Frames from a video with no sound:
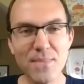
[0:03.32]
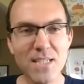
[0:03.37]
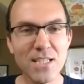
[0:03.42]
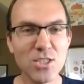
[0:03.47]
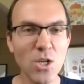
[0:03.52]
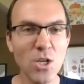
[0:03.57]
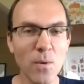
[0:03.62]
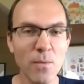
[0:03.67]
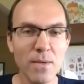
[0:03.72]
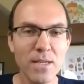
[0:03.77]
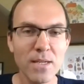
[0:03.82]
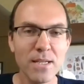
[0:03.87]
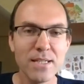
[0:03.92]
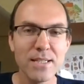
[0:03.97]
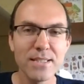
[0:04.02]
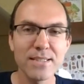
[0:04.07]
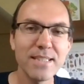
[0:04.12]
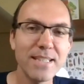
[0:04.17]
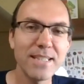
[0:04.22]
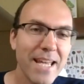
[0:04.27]
So
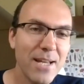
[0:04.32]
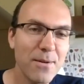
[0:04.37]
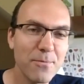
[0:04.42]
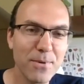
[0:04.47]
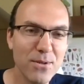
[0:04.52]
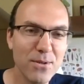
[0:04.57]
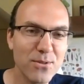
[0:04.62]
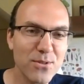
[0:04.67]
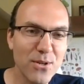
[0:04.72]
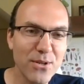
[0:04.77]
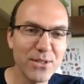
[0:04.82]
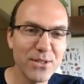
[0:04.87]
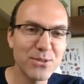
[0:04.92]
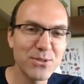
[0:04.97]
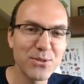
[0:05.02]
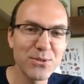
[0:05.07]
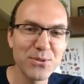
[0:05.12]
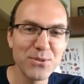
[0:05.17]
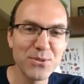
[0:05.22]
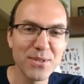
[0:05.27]
today we're going
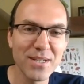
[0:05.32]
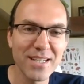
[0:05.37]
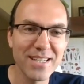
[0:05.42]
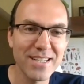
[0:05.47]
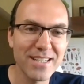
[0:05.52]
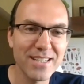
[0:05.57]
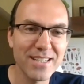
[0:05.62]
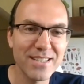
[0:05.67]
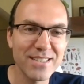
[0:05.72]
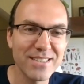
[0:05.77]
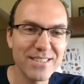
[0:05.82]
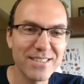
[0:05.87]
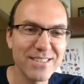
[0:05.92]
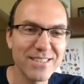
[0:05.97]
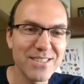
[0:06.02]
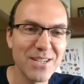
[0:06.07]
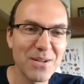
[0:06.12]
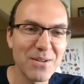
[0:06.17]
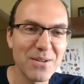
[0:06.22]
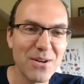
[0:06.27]
to
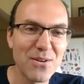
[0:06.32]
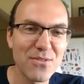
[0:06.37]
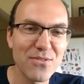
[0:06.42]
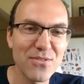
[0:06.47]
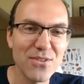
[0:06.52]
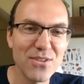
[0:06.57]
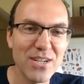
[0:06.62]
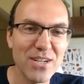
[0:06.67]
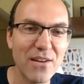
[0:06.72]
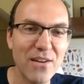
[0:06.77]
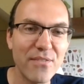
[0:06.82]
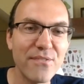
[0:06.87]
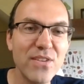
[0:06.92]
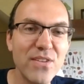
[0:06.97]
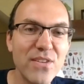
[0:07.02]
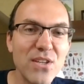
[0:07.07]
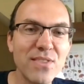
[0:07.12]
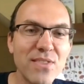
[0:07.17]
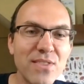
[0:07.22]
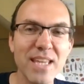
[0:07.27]
go over a
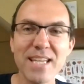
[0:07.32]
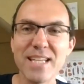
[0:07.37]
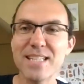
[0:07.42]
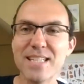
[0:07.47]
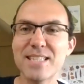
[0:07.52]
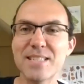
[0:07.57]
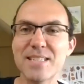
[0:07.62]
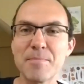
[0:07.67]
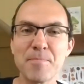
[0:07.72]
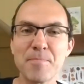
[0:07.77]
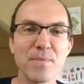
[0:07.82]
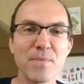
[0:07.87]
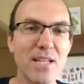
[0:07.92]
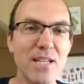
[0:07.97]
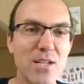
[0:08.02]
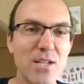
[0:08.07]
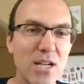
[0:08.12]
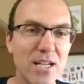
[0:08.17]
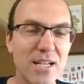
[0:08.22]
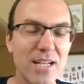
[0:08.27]
few things,
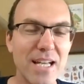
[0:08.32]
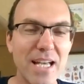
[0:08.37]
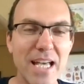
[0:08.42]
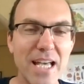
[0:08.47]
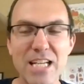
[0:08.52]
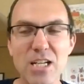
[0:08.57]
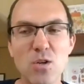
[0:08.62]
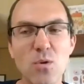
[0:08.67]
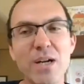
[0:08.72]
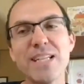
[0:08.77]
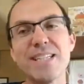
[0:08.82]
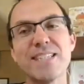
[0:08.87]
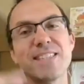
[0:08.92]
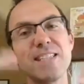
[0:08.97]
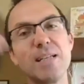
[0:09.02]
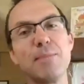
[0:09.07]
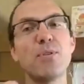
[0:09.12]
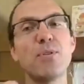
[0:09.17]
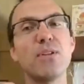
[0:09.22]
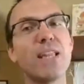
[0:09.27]
and quite a
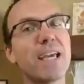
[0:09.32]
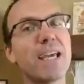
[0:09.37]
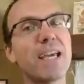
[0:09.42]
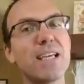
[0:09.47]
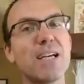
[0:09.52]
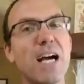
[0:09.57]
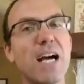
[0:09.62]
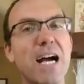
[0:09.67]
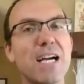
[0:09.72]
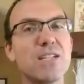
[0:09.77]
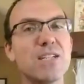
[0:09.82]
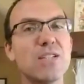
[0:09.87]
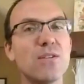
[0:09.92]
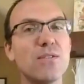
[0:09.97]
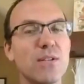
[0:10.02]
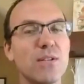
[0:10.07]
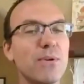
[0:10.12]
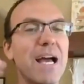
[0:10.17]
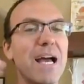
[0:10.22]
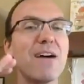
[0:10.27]
simple, like, I don't
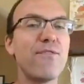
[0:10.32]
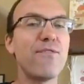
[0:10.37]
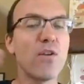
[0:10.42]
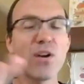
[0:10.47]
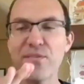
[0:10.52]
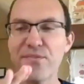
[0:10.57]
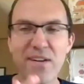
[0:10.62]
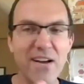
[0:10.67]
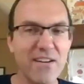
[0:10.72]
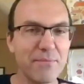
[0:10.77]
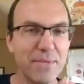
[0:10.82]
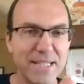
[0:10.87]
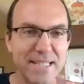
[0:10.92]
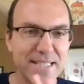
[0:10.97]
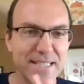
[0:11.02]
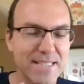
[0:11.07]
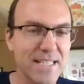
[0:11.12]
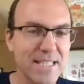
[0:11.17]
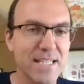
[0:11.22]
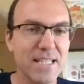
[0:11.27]
know, we have 45
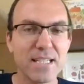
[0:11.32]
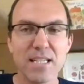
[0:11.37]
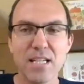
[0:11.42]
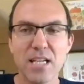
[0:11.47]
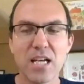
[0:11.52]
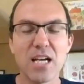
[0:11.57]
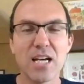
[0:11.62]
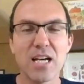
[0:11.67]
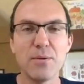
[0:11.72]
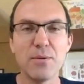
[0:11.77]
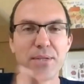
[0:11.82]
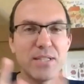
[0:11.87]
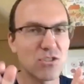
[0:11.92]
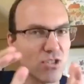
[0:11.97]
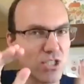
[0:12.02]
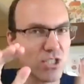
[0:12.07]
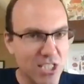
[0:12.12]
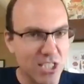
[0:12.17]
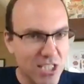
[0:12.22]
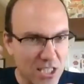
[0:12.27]
minutes. We can
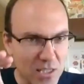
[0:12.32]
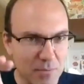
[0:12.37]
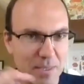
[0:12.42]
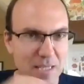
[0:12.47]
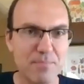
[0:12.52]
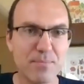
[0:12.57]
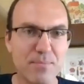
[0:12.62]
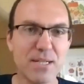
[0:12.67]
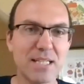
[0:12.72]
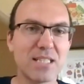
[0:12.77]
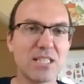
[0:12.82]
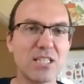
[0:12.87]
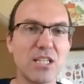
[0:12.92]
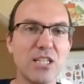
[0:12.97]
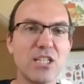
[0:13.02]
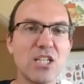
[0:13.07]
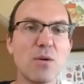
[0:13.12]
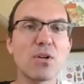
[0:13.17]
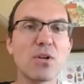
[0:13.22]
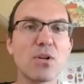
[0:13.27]
stretch it a little bit, but you
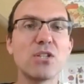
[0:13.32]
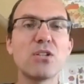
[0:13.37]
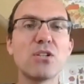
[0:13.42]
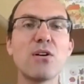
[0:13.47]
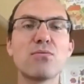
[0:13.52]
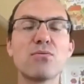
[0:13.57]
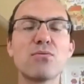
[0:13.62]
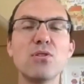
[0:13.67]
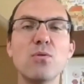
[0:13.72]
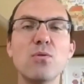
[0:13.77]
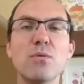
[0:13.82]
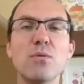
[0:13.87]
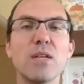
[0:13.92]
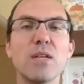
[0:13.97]
know, we're going to go through